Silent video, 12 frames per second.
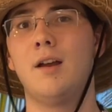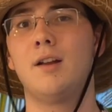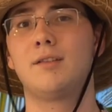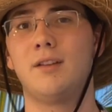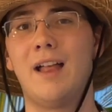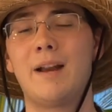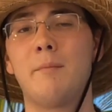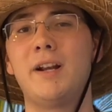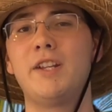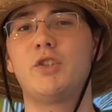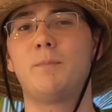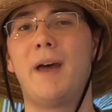It's a lot of
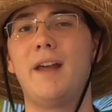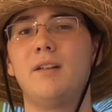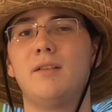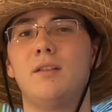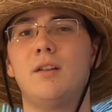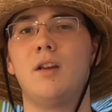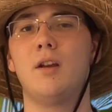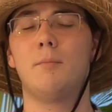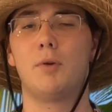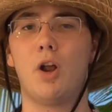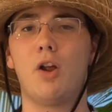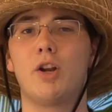money spent,
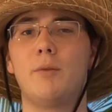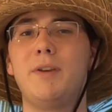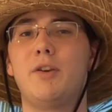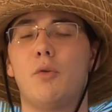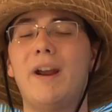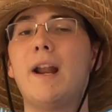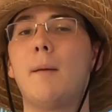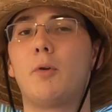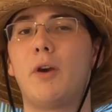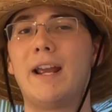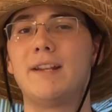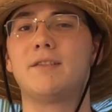but all going to be great
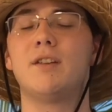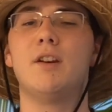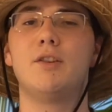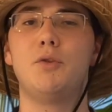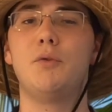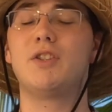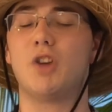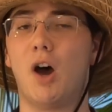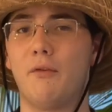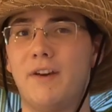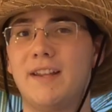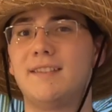upgrades to this
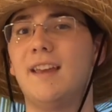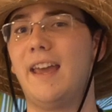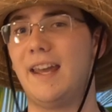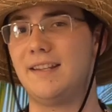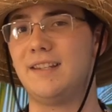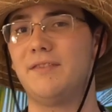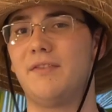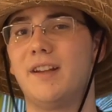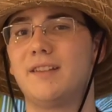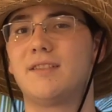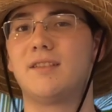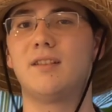offense and
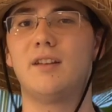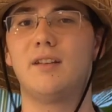defense.